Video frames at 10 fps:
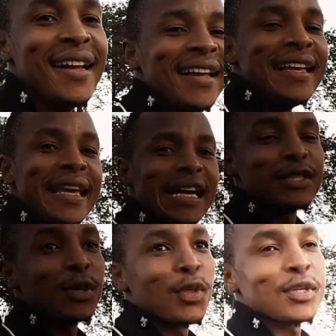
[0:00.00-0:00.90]
yeah so
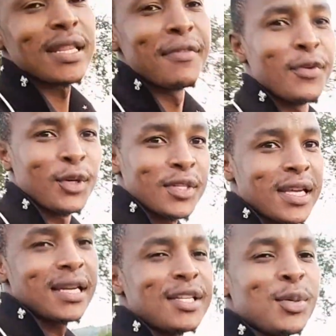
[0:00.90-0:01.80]
those are the photos that i
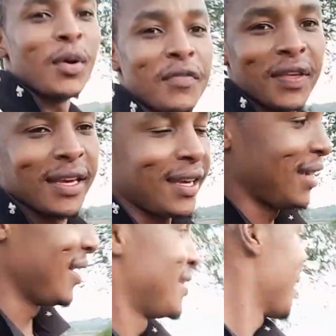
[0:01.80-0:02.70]
took of the kid
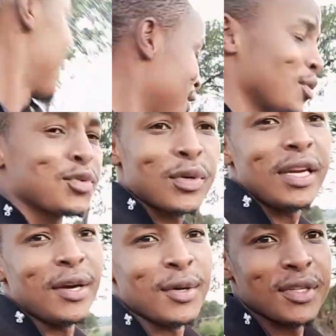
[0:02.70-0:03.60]
yeah he was really
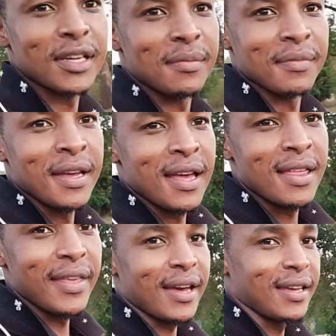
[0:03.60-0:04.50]
awesome
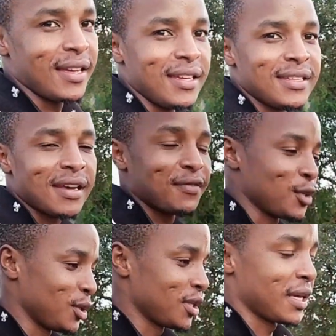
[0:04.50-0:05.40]
there he is i've
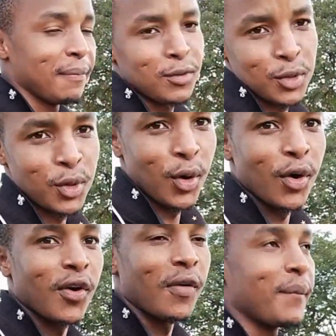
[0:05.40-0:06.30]
told him to go
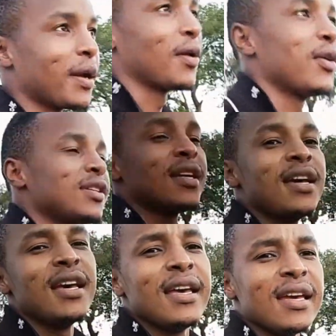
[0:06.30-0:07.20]
home because
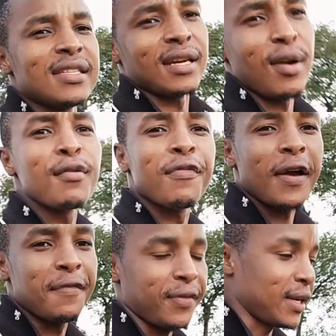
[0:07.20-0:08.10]
it's around
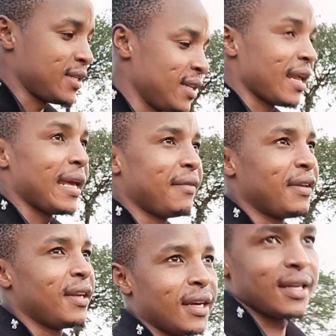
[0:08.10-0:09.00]
5:30 in the
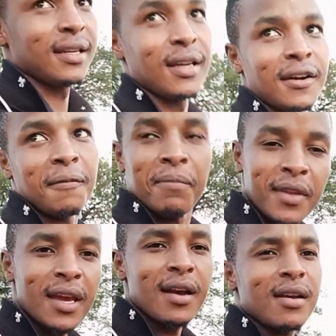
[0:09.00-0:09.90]
evening and uh,
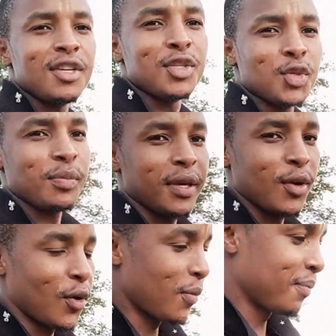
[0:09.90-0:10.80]
yeah he should be
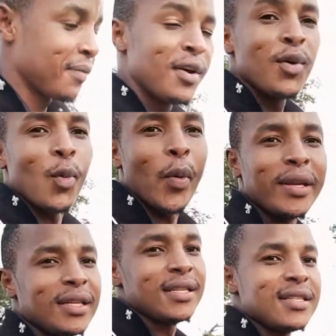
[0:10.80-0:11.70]
home when it's
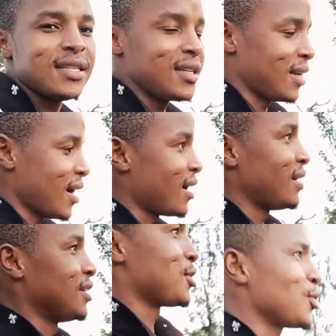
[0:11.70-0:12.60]
still early
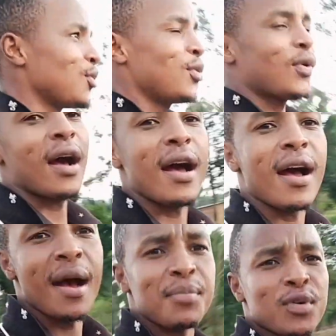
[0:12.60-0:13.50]
so i'm
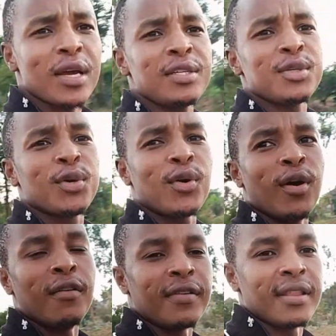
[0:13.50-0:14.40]
trying to go
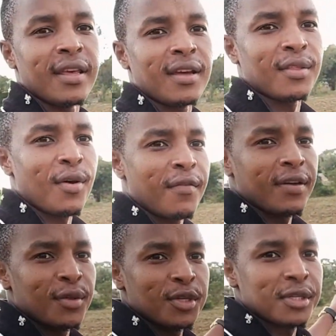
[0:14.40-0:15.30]
over there over
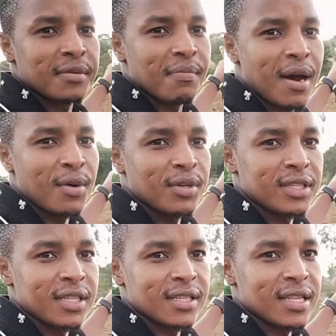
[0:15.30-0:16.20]
those
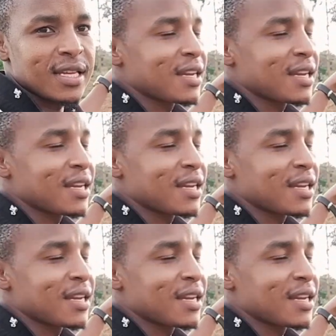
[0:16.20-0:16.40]
mountains there's some